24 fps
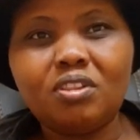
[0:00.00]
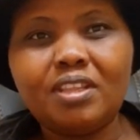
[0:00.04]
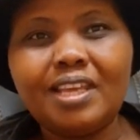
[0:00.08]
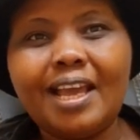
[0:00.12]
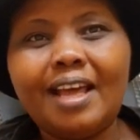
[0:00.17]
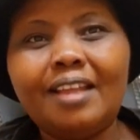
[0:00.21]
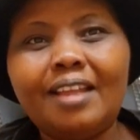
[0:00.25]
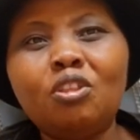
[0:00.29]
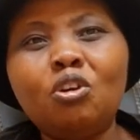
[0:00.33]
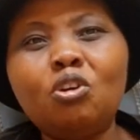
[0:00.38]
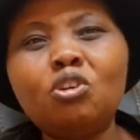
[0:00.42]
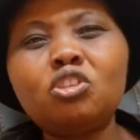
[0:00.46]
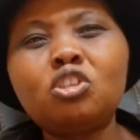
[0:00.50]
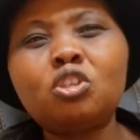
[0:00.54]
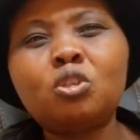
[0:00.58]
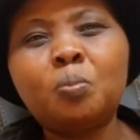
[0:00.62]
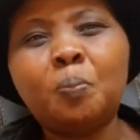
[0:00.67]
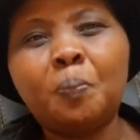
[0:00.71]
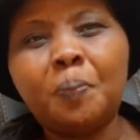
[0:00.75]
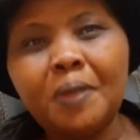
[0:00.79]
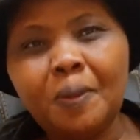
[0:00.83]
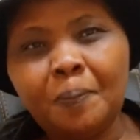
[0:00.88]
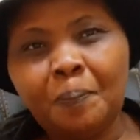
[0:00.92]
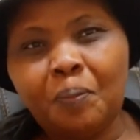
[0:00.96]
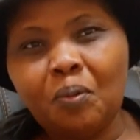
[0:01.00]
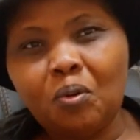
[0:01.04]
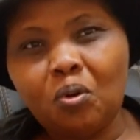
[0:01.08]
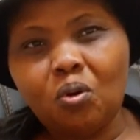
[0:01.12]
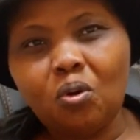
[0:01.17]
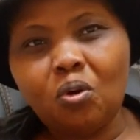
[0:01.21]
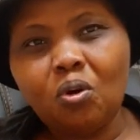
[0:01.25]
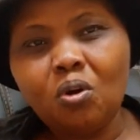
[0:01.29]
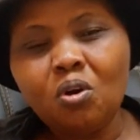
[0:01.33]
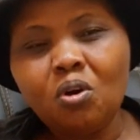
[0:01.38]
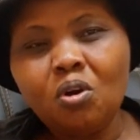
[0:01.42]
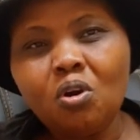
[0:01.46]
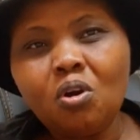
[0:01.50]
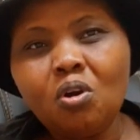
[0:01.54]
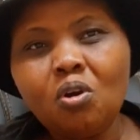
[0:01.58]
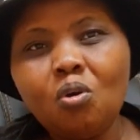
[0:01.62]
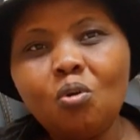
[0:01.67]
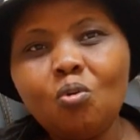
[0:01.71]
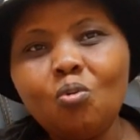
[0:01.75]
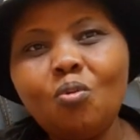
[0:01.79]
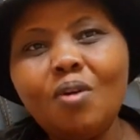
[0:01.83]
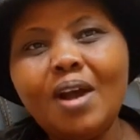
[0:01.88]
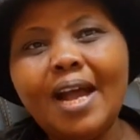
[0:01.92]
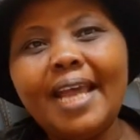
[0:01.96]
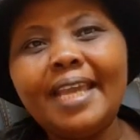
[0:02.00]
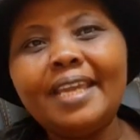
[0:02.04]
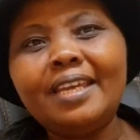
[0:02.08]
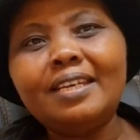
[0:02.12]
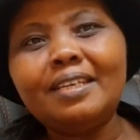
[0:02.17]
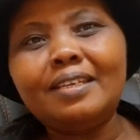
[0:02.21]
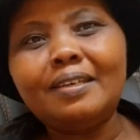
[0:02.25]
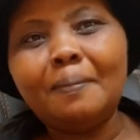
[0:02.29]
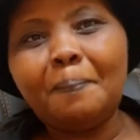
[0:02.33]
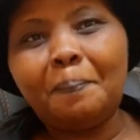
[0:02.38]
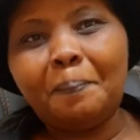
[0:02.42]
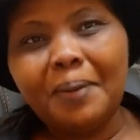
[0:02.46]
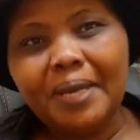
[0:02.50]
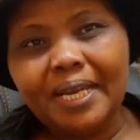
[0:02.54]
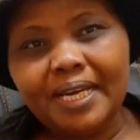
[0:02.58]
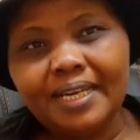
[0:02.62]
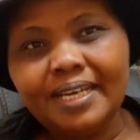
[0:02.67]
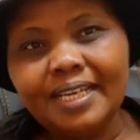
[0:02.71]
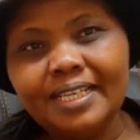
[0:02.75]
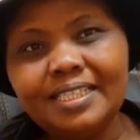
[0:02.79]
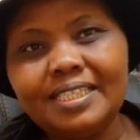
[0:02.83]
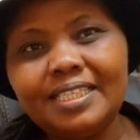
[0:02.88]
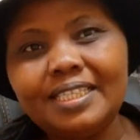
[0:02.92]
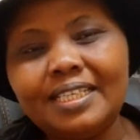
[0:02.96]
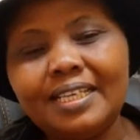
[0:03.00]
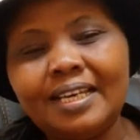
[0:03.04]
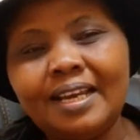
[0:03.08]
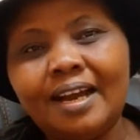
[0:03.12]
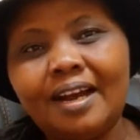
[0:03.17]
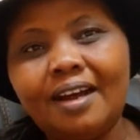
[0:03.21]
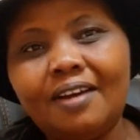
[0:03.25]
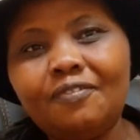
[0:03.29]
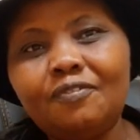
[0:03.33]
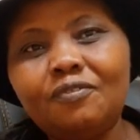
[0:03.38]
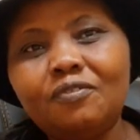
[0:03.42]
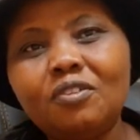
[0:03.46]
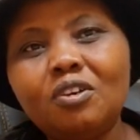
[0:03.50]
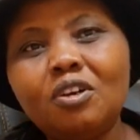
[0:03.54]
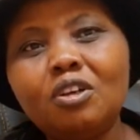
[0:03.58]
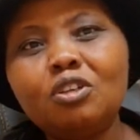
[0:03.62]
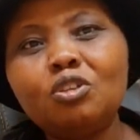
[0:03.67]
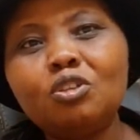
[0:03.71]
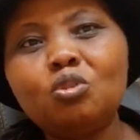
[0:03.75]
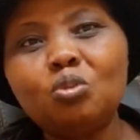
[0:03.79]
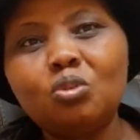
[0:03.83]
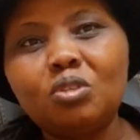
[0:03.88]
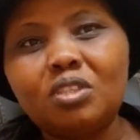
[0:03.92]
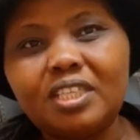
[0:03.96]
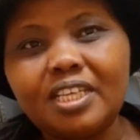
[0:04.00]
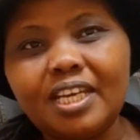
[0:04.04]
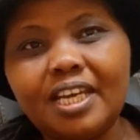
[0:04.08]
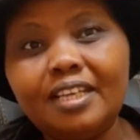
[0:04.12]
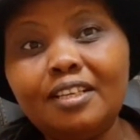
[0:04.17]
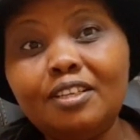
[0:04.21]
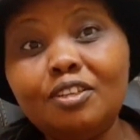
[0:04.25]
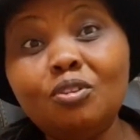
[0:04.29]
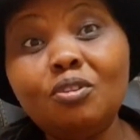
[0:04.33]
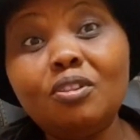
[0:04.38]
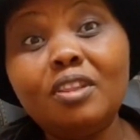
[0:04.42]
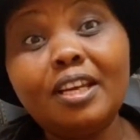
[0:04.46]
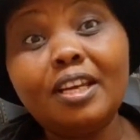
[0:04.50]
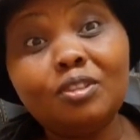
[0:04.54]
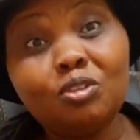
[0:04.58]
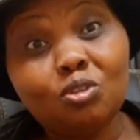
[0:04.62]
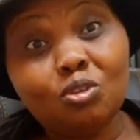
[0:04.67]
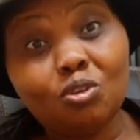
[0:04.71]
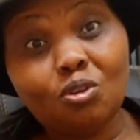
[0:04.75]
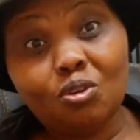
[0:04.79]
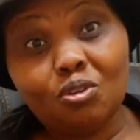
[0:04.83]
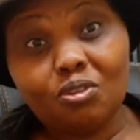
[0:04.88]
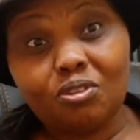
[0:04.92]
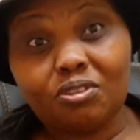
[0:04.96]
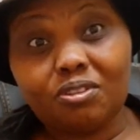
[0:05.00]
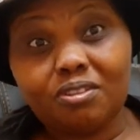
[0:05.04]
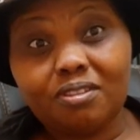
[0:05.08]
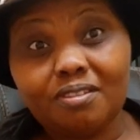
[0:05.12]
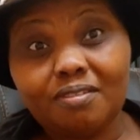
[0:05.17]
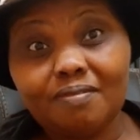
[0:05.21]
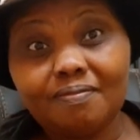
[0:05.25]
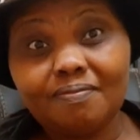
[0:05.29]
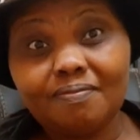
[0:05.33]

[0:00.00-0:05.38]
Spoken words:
They are those people who are independent enough to tell you the truth.